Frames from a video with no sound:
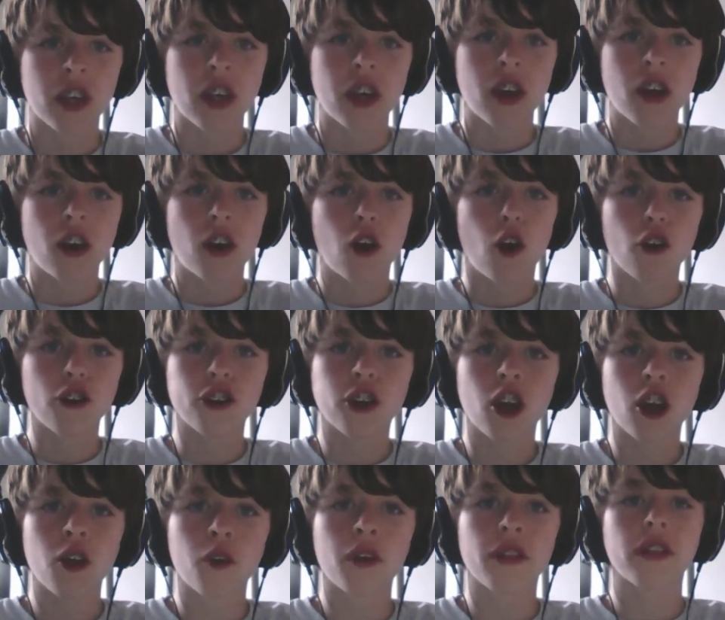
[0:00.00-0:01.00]
Also
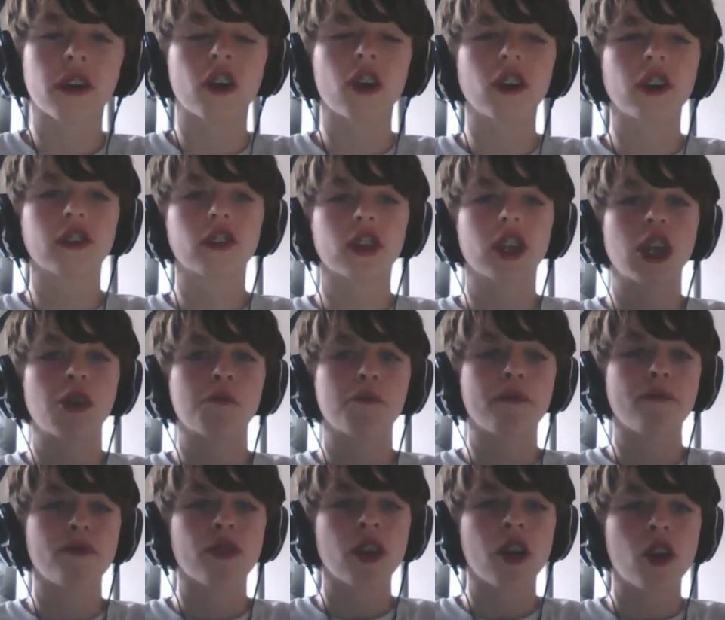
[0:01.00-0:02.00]
going with the colour scheme,
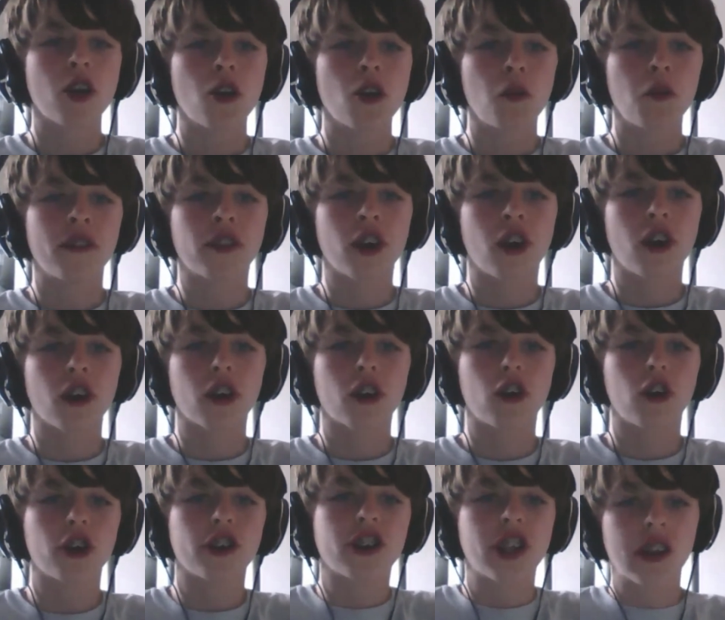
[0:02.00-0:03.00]
we've got
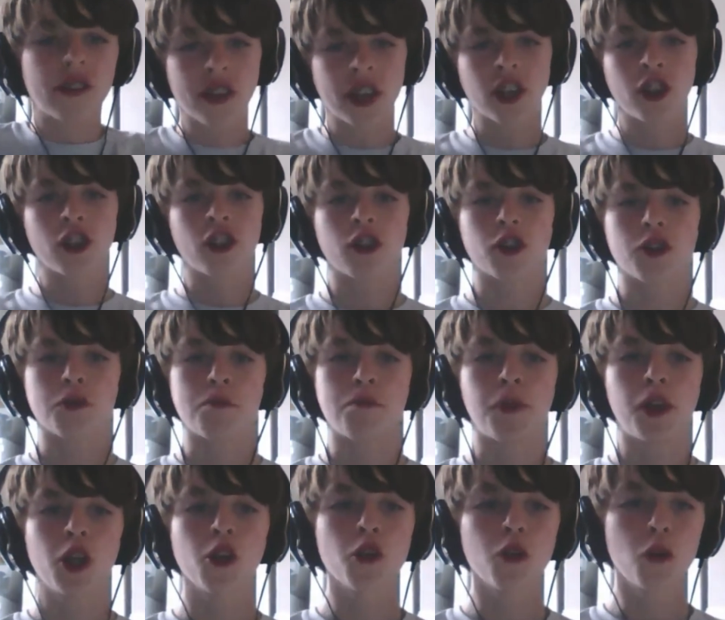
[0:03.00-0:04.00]
Corsair Vengeance
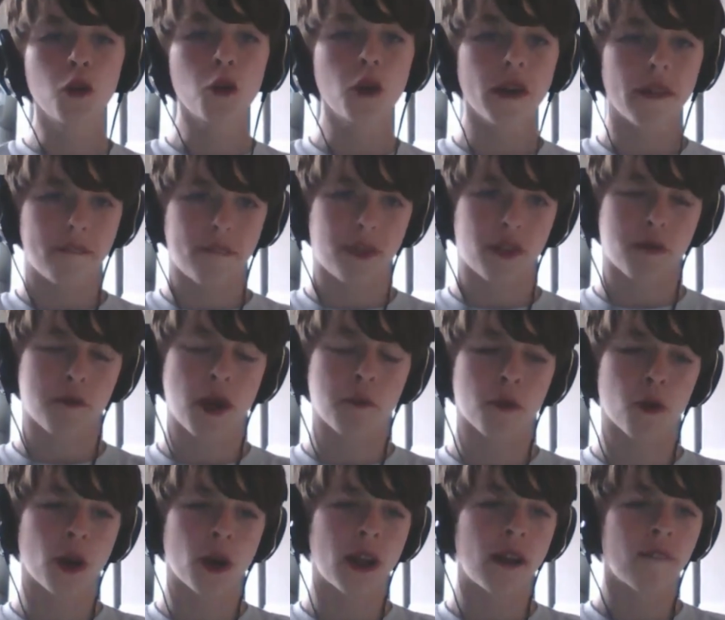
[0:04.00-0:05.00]
Blue
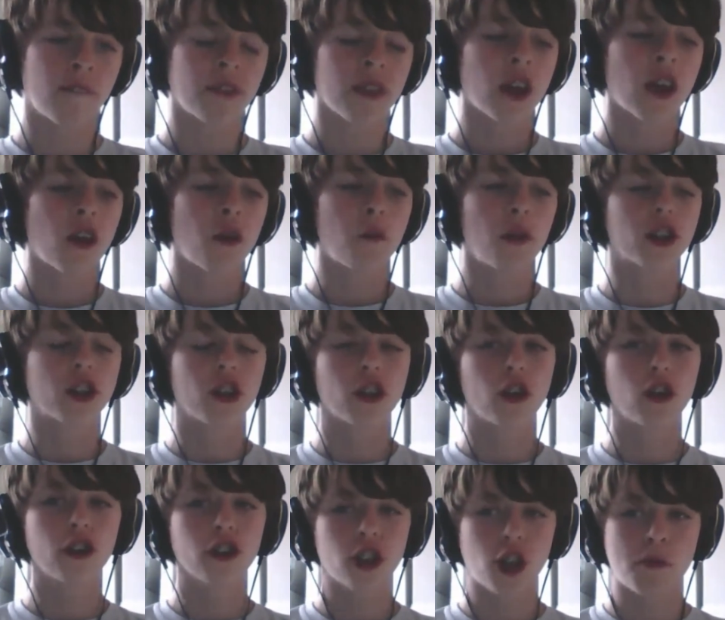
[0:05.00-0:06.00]
memory, which could
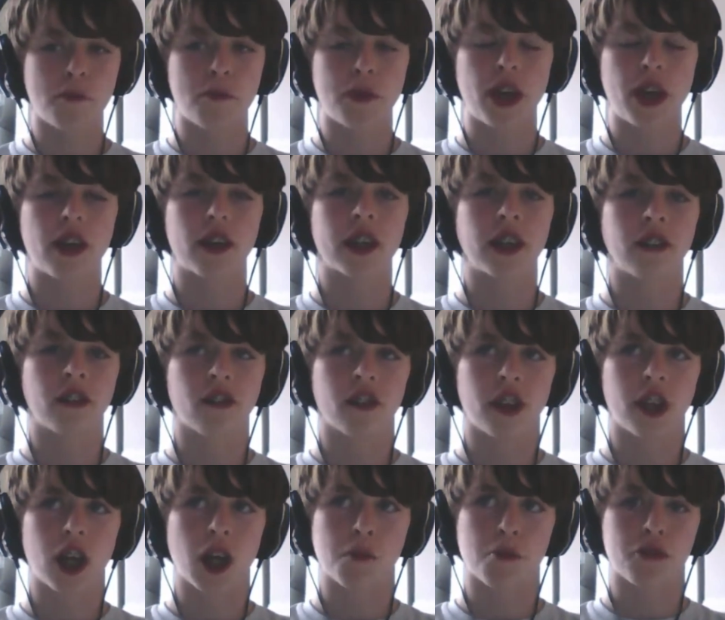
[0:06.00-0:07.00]
also be Kingston
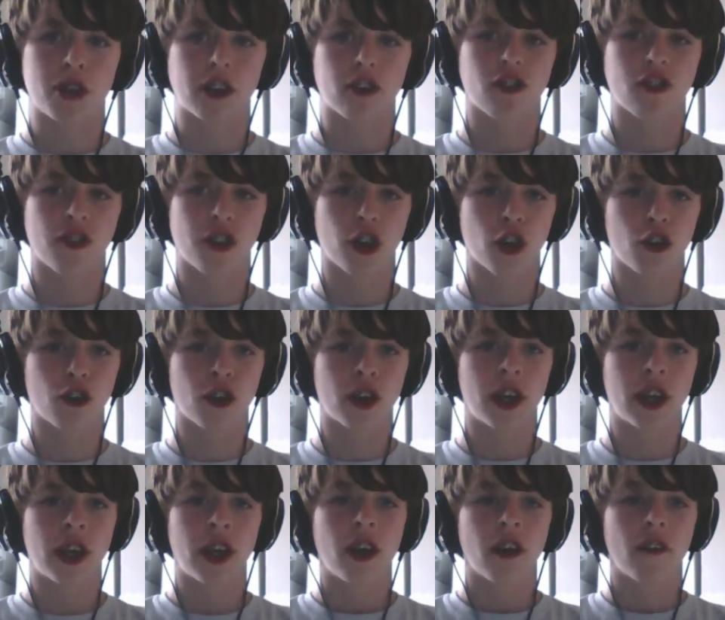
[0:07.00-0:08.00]
HyperX Fury.
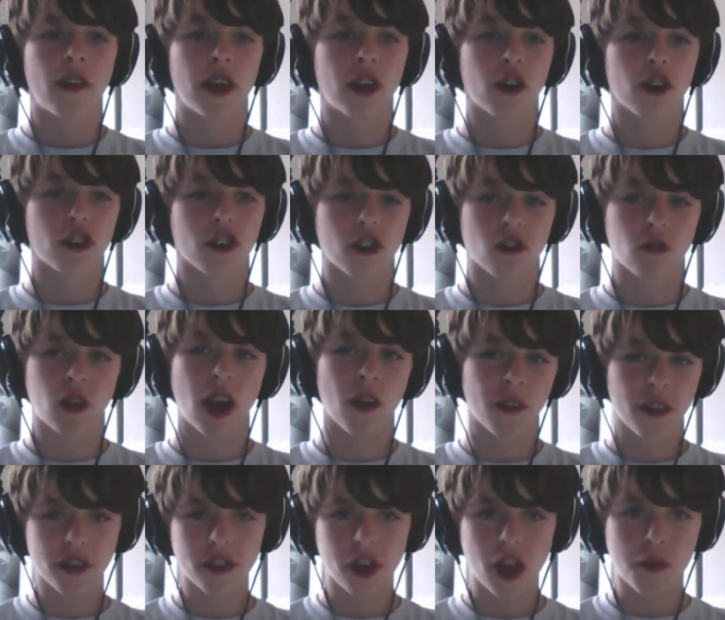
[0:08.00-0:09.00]
They cost around the
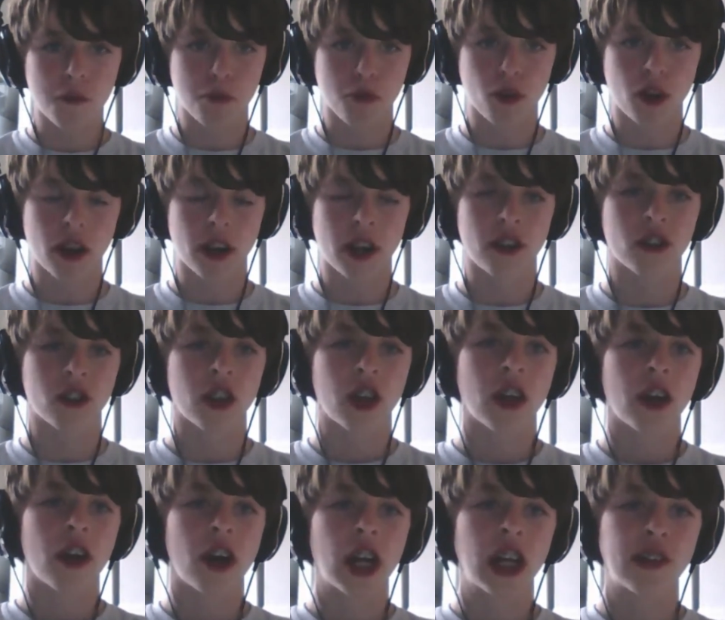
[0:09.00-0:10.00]
same price,
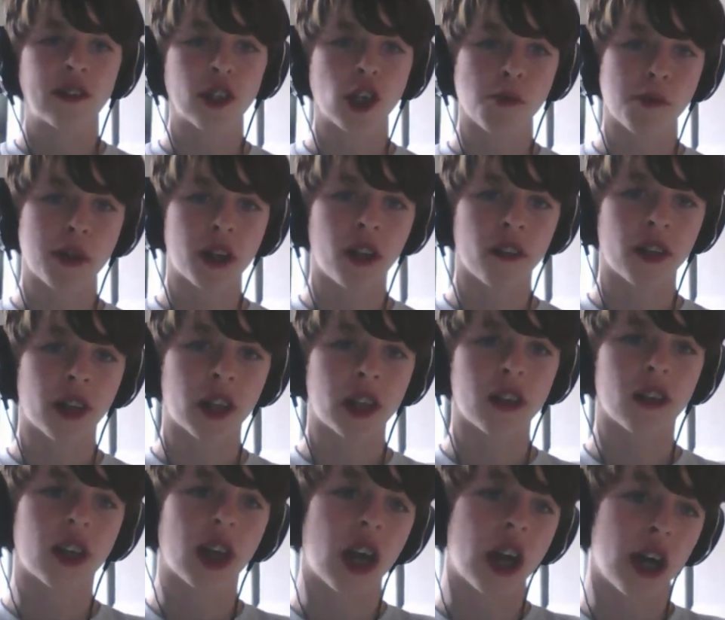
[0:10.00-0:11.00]
and if you're building it,
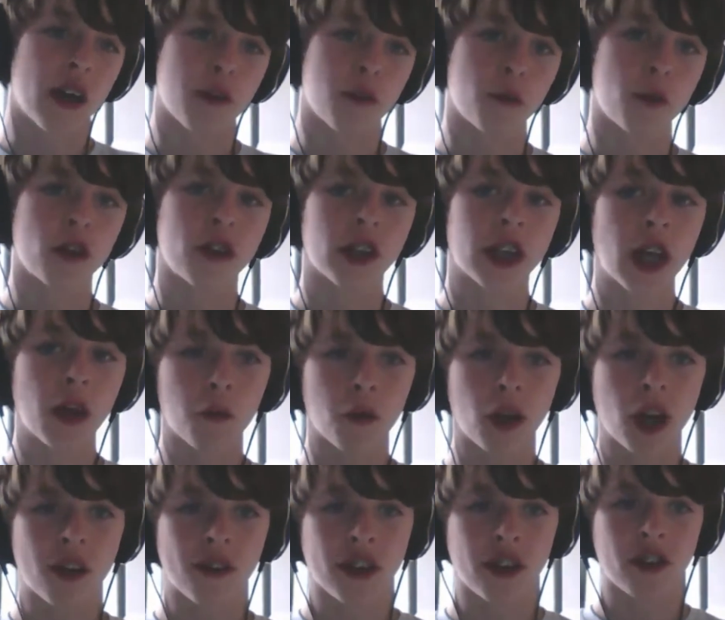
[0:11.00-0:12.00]
get either one, get
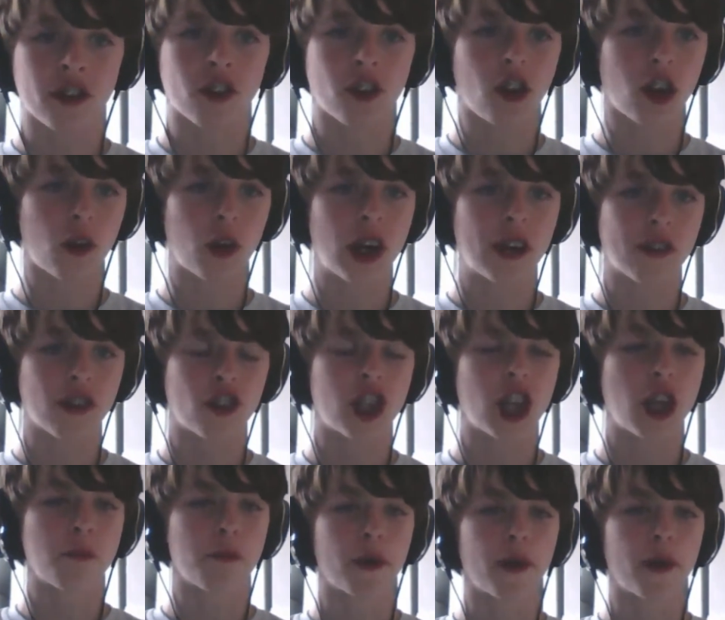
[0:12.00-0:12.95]
whatever's in stock or whatever's cheaper.